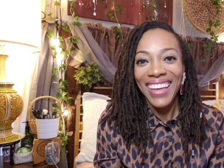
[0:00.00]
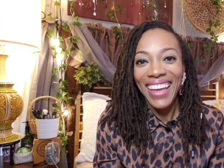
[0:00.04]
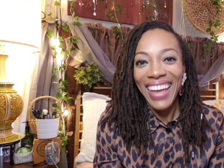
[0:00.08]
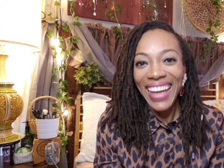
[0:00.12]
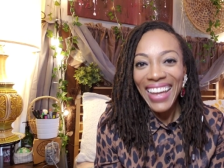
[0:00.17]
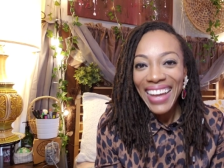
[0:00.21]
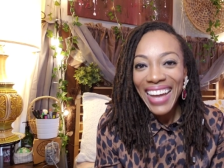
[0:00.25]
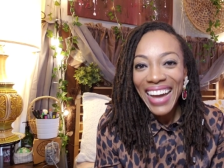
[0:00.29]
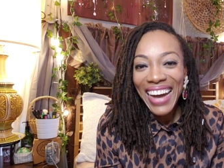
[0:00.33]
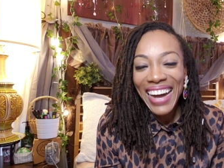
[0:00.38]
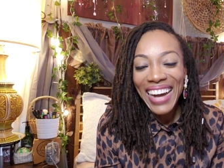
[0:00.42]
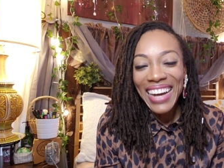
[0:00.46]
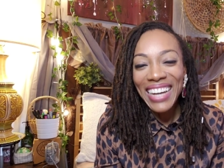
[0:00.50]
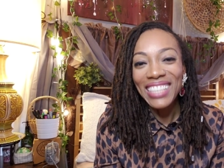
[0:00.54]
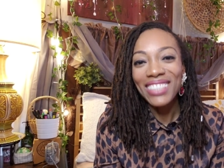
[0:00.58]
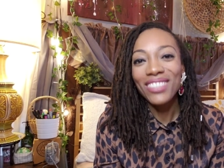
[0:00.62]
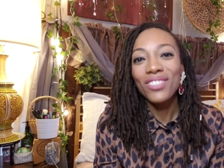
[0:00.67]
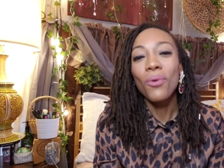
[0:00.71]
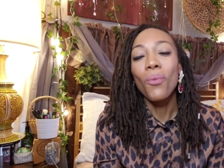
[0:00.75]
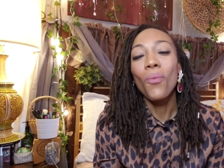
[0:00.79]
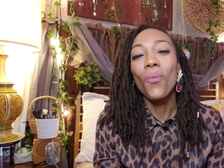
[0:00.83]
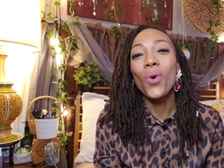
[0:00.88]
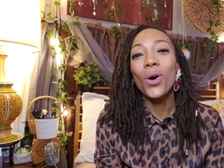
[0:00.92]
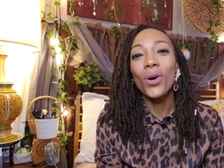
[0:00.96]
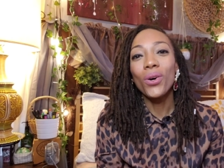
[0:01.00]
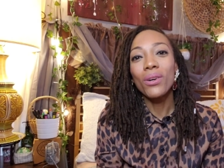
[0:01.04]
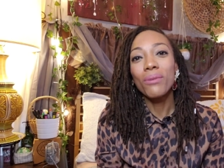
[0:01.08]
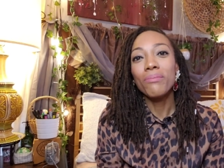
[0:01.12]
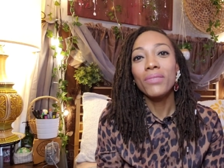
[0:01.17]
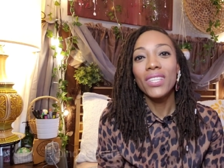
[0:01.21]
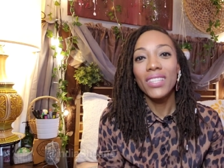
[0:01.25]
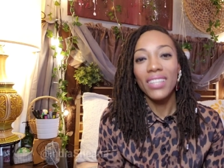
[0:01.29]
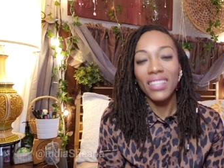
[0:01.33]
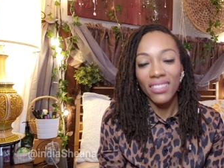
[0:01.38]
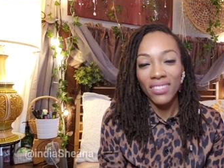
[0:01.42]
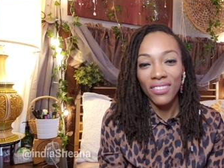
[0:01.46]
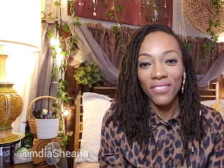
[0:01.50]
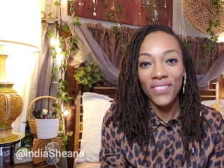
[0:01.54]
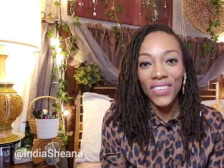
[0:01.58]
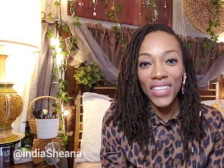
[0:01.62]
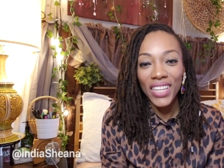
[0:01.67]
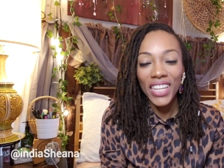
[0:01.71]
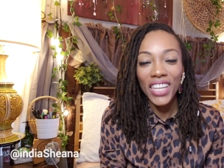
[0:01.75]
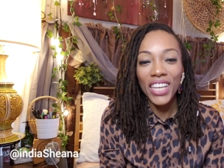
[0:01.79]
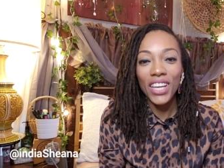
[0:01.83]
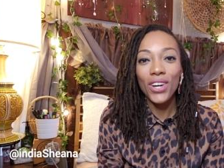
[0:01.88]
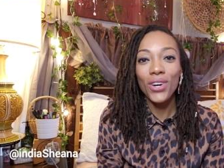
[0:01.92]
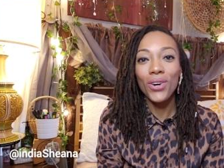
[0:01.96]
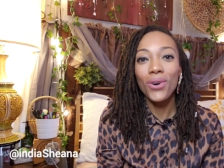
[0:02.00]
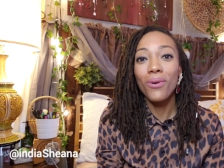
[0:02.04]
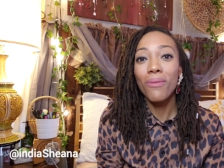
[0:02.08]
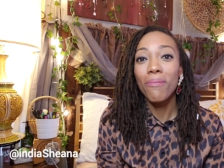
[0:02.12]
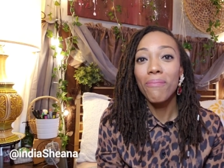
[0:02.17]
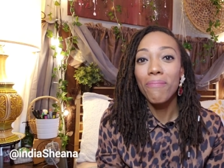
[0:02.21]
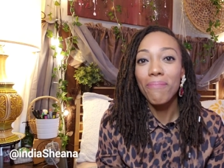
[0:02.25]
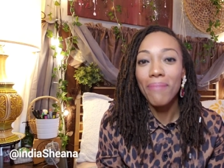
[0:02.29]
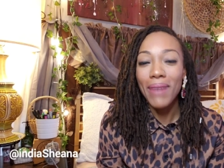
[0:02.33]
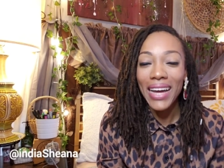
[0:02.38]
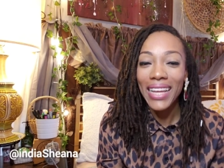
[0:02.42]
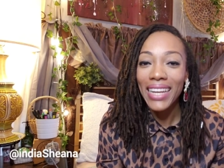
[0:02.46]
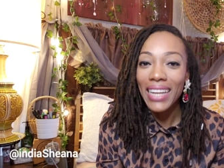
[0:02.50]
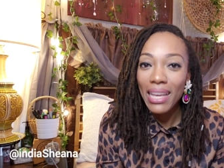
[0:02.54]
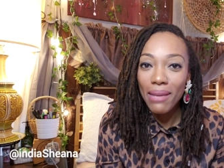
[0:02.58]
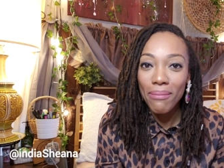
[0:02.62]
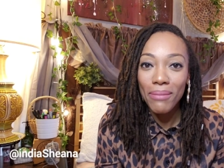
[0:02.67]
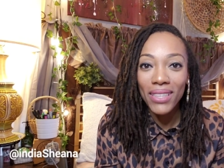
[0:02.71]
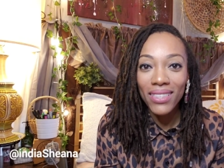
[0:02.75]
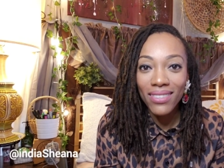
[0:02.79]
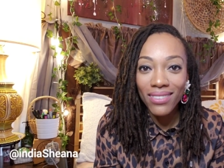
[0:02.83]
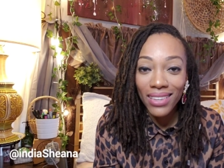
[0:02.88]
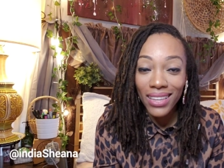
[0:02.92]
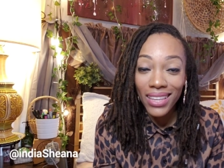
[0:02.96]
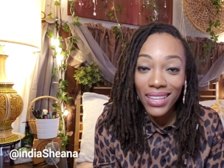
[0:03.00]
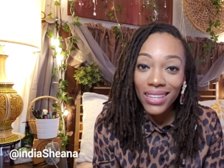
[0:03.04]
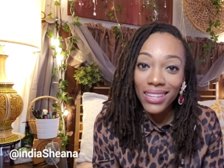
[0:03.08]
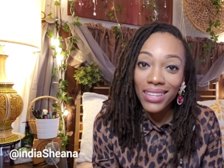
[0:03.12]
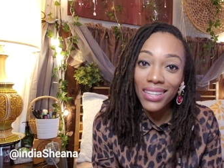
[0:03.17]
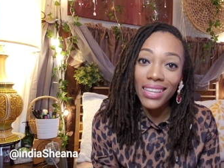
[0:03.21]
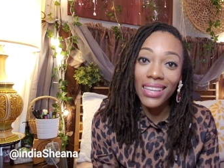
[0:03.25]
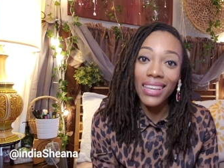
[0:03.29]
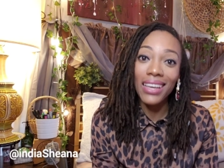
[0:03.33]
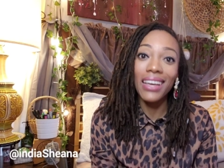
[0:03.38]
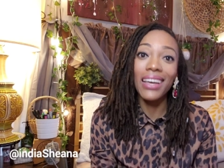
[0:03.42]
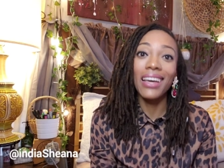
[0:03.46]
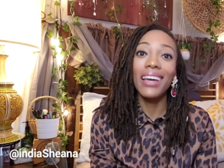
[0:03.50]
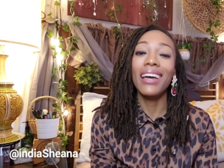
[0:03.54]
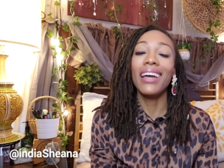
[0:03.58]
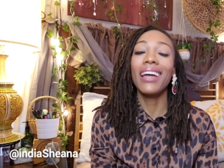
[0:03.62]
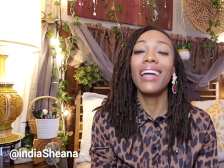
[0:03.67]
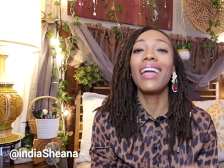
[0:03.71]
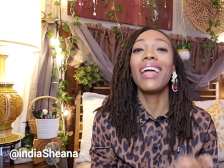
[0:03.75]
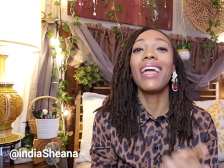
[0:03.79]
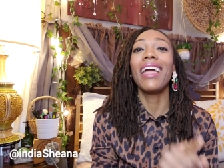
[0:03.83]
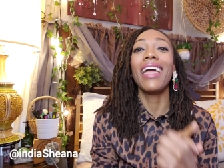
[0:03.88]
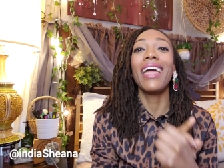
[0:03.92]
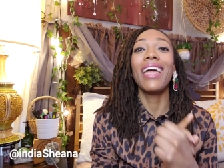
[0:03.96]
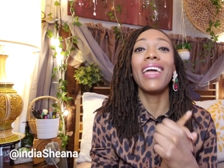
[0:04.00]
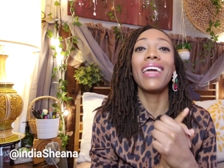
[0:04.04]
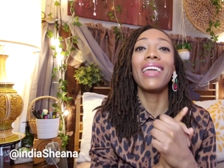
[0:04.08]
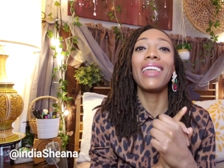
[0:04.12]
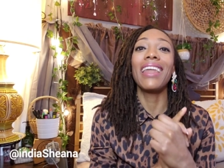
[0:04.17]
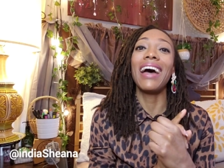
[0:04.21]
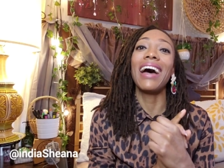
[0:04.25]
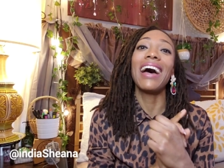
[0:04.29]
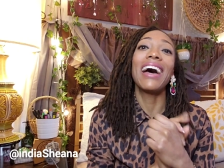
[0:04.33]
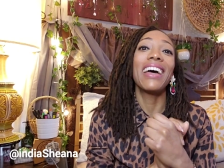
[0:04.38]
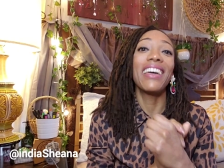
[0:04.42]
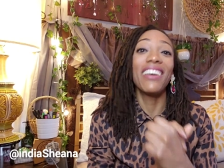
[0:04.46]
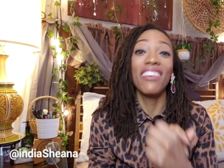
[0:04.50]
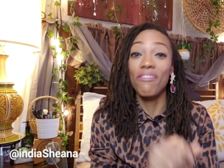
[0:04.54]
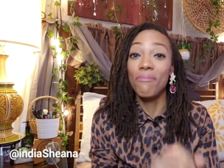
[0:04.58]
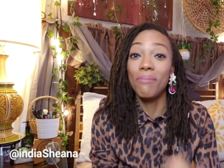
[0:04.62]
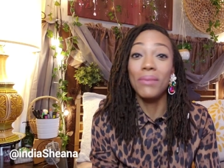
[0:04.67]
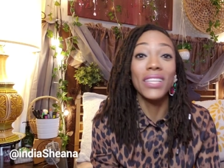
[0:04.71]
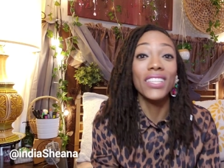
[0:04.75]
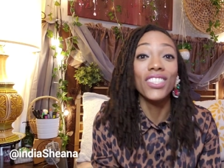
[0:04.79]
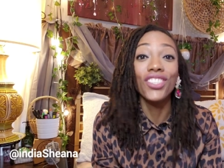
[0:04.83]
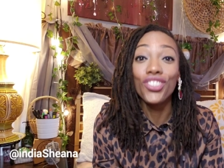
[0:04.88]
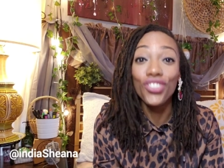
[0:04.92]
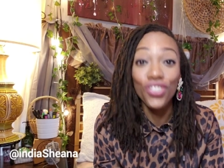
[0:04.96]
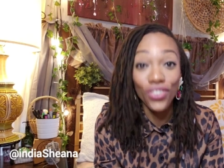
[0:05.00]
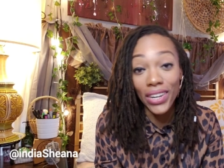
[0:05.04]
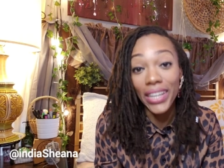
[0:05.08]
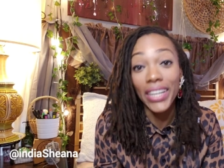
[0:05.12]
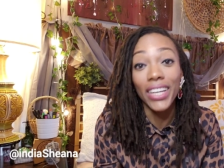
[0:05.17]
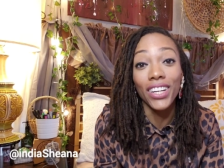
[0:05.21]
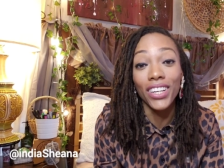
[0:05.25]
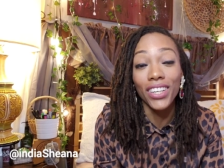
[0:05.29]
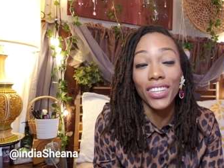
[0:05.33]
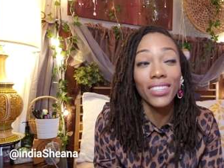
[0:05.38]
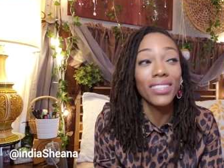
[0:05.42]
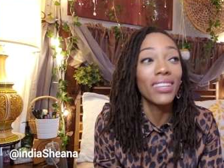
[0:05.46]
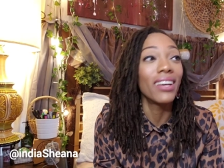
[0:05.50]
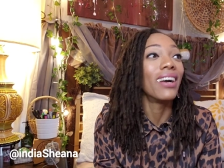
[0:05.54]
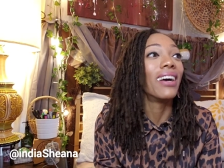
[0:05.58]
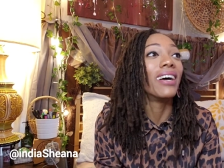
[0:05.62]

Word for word: Hey guys, welcome to this video. My name is India and I have been triggered.